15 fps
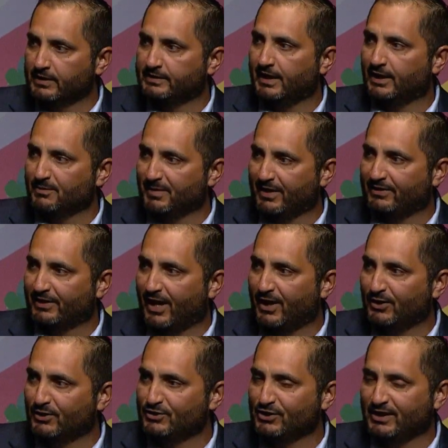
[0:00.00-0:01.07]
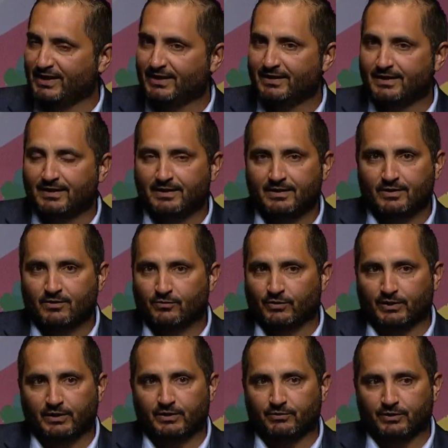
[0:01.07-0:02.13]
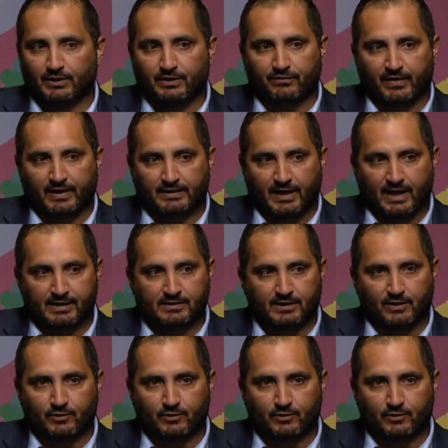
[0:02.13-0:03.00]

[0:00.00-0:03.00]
selling methodology. Really, really fantastic